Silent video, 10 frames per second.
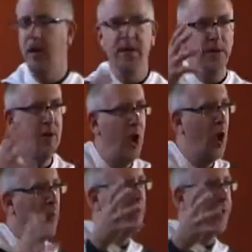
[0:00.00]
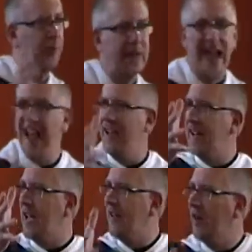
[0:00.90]
To know what the
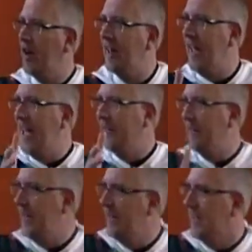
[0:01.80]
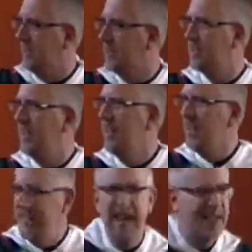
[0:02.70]
reality of our life
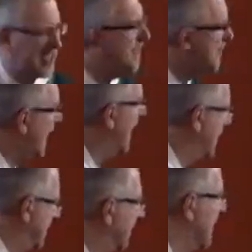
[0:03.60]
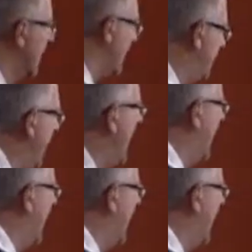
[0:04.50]
is. Yes, sometimes the